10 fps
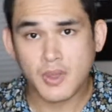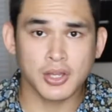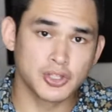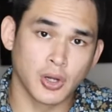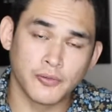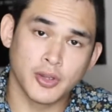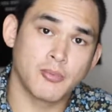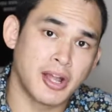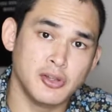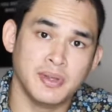So if you're a
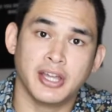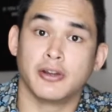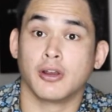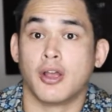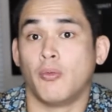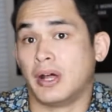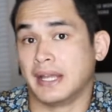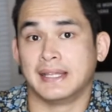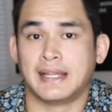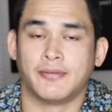brand new beginner and want to
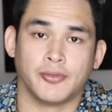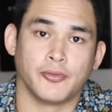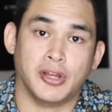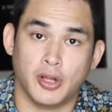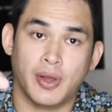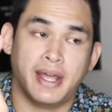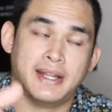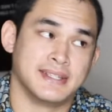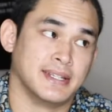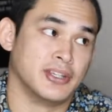get that for free, go ahead,
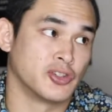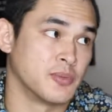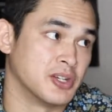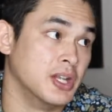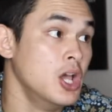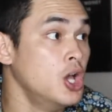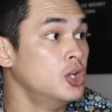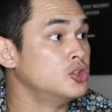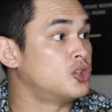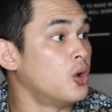it's in the description.
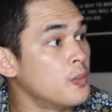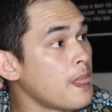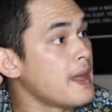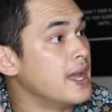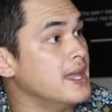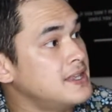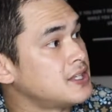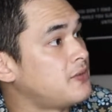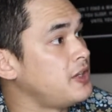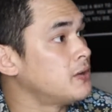So in
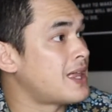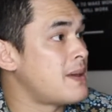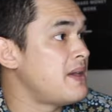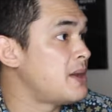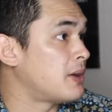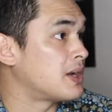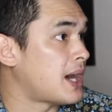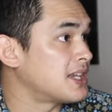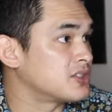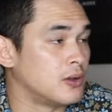this video that I made about
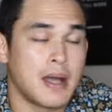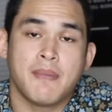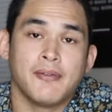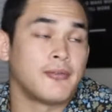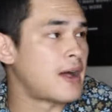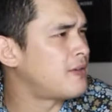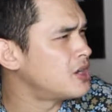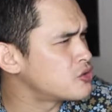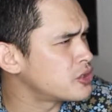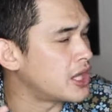Costco, I made
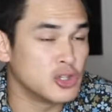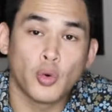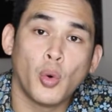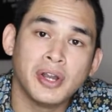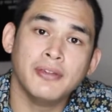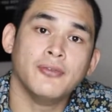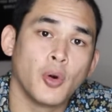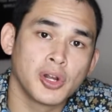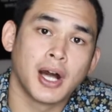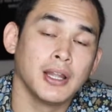
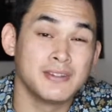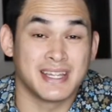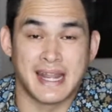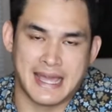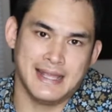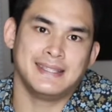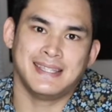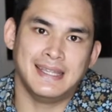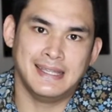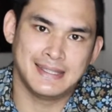
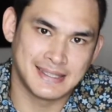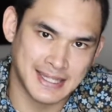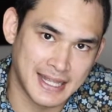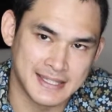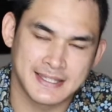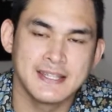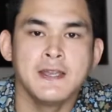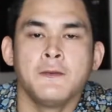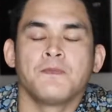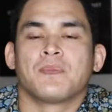
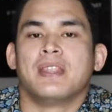$524.18.